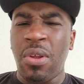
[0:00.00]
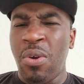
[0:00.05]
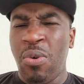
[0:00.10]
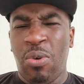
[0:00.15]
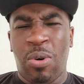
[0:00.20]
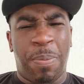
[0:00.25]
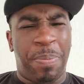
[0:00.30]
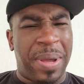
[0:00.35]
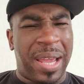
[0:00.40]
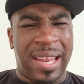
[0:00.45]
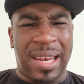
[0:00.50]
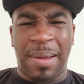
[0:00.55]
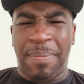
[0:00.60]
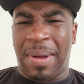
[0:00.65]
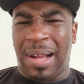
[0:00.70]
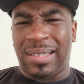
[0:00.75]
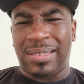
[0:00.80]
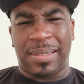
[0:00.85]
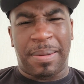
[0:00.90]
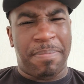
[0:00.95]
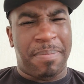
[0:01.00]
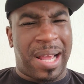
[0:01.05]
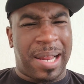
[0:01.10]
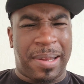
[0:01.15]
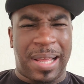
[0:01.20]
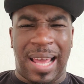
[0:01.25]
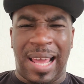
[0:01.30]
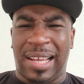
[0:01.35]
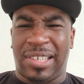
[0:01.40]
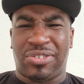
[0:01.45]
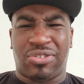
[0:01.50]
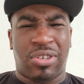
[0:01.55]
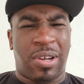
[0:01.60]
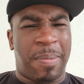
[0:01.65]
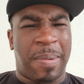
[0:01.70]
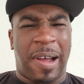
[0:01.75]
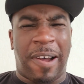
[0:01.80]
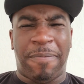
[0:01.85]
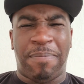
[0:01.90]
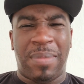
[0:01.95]
or pay them out some mad extra
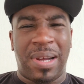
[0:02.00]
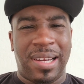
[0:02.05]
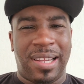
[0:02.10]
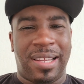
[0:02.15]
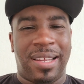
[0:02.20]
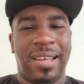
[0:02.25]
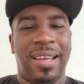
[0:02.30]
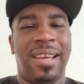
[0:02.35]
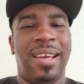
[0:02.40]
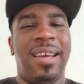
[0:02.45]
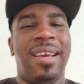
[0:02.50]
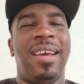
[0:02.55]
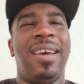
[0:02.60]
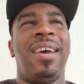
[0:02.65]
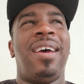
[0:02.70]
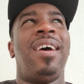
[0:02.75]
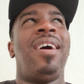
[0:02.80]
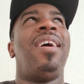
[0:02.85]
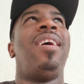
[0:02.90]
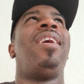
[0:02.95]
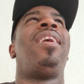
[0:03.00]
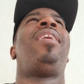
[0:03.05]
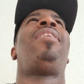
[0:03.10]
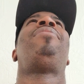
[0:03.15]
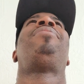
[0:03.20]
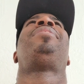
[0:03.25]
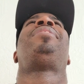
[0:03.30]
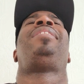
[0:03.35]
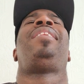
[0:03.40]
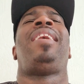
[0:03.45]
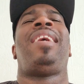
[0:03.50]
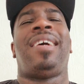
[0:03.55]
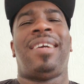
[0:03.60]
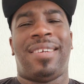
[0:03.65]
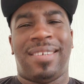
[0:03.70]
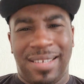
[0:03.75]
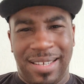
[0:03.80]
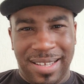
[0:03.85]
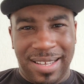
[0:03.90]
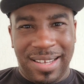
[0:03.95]
amount of money. I was
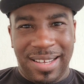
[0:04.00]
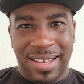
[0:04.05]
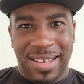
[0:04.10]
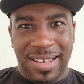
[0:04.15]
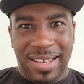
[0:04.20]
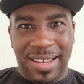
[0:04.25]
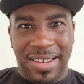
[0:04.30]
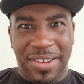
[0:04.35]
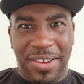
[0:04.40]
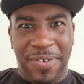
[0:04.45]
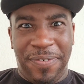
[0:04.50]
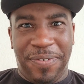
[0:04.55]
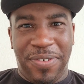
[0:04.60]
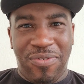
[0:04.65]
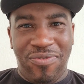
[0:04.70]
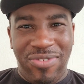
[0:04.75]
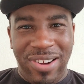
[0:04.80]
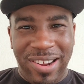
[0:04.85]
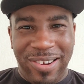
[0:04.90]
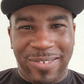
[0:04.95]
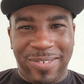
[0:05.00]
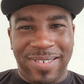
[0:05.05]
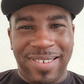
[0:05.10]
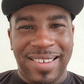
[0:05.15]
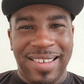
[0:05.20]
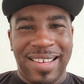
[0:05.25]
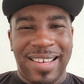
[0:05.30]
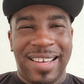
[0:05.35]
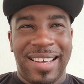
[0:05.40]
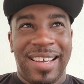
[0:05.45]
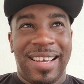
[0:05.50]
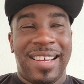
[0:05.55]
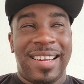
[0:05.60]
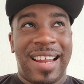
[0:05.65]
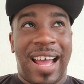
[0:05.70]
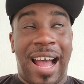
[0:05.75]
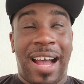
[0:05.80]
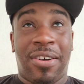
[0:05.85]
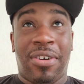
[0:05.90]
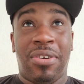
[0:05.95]
like, are you for real?
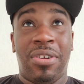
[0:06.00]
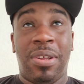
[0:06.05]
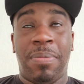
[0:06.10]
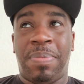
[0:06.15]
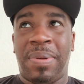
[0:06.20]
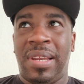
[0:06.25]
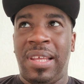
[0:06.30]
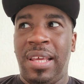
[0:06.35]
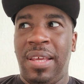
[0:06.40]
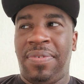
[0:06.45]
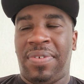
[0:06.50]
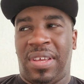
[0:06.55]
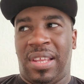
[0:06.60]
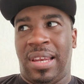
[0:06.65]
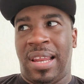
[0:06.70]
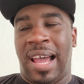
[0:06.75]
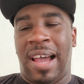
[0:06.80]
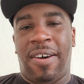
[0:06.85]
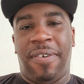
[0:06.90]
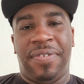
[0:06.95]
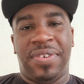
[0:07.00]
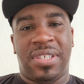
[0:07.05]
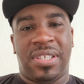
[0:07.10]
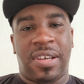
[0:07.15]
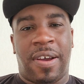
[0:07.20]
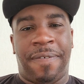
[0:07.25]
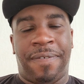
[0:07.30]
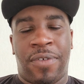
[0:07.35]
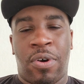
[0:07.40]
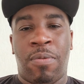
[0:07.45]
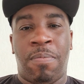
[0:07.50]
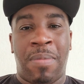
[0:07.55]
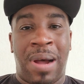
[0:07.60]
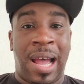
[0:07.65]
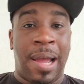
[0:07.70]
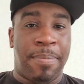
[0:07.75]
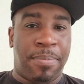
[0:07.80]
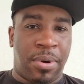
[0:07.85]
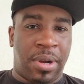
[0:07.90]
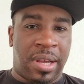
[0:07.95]
Like, I couldn't believe it. Like, obviously I phoned
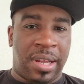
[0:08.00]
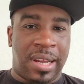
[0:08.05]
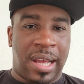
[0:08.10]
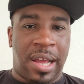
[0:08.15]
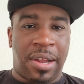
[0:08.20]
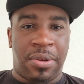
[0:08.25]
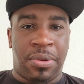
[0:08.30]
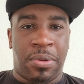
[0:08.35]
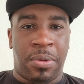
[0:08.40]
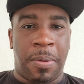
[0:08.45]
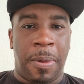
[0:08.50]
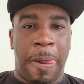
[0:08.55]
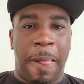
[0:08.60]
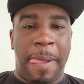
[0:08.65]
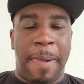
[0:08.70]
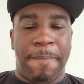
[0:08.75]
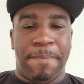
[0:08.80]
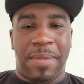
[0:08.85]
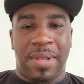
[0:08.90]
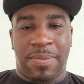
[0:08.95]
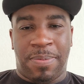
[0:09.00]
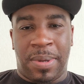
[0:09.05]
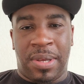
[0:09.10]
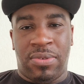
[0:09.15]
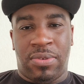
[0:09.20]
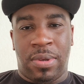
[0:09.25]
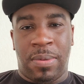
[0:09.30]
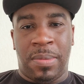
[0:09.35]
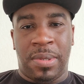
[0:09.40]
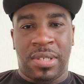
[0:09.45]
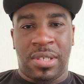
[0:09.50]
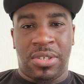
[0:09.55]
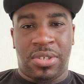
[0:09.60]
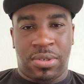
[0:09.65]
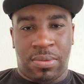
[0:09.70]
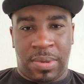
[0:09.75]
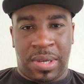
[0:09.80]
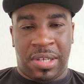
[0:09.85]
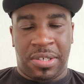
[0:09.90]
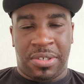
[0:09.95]
my boy that I knew, explaining to him the
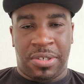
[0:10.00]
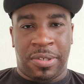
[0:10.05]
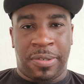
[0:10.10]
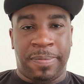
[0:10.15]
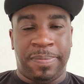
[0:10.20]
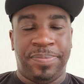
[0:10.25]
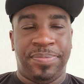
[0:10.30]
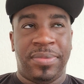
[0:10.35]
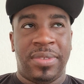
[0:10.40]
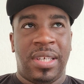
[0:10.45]
situation.